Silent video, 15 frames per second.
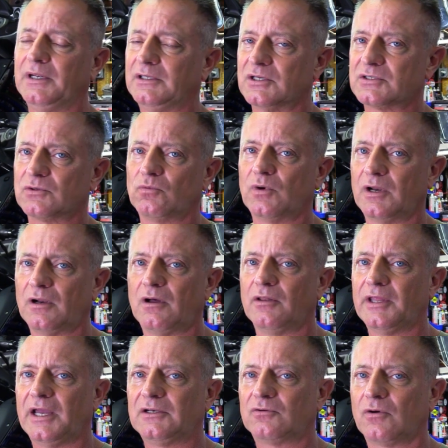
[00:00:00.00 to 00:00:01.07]
It doesn't run all
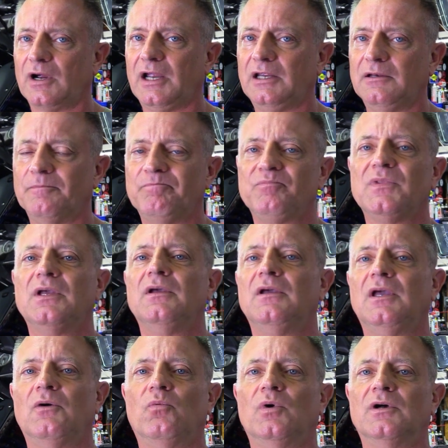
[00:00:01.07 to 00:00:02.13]
that great.
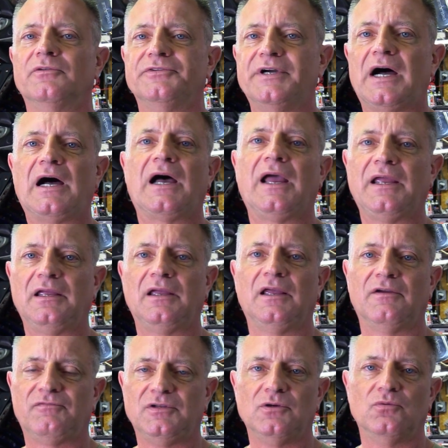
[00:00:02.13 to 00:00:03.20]
It will die
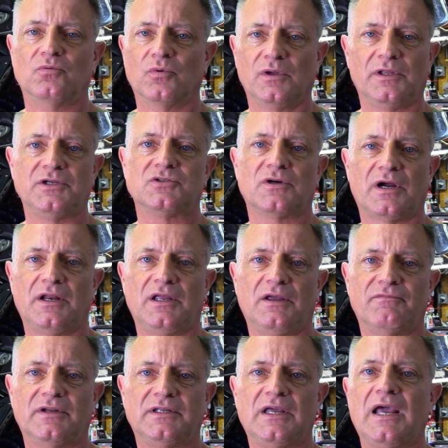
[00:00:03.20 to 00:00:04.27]
if you really try to
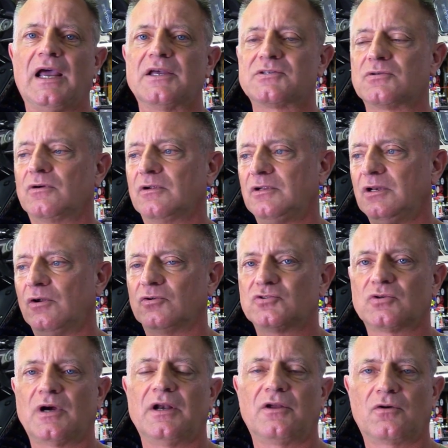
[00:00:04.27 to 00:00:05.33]
give it gas, or
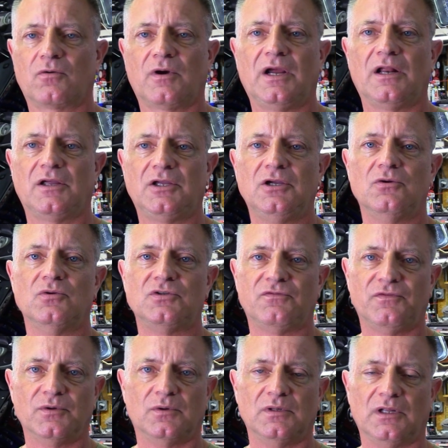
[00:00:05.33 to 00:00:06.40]
try to create a huge
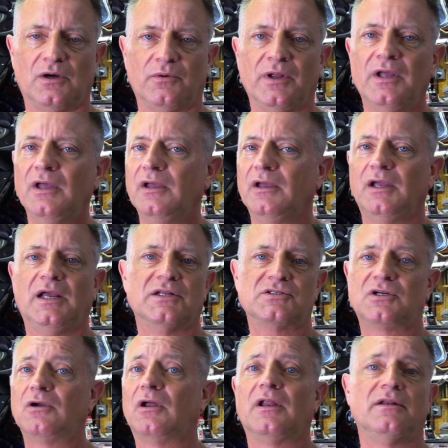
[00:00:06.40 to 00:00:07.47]
fuel load. It's
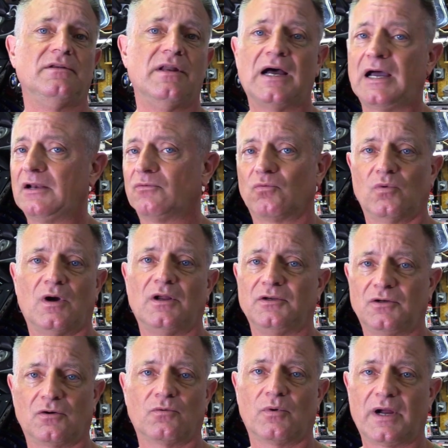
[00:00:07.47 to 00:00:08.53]
gonna not run
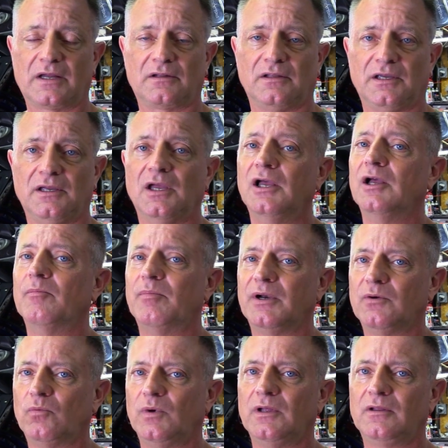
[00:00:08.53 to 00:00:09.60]
correctly, but
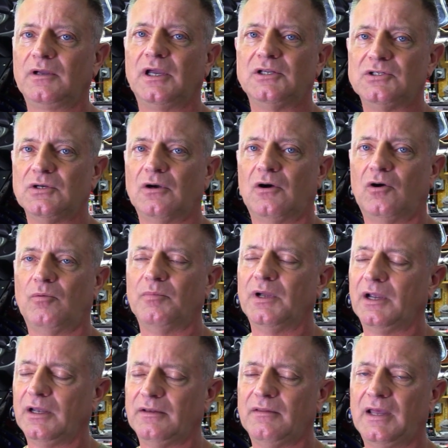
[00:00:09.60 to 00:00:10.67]
it will get you home,
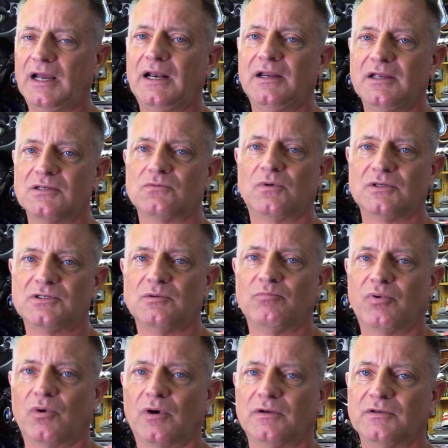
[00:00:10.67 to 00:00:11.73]
and that is what's
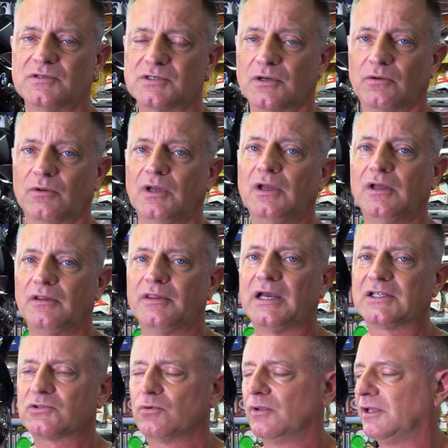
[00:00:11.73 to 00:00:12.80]
important. So
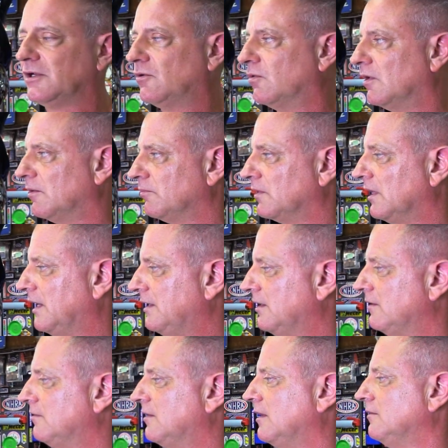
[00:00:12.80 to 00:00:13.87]
that's really cool. I'm glad
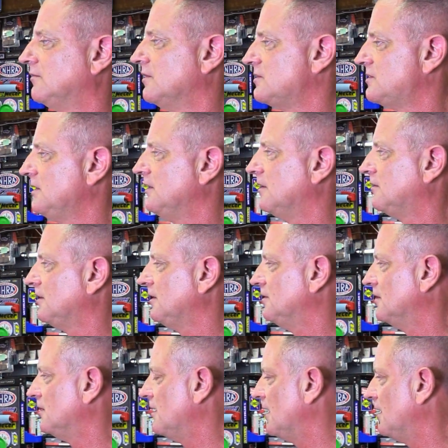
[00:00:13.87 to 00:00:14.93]
to see that they
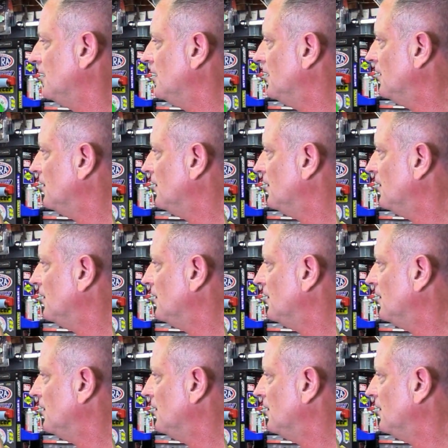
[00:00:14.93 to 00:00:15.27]
did that.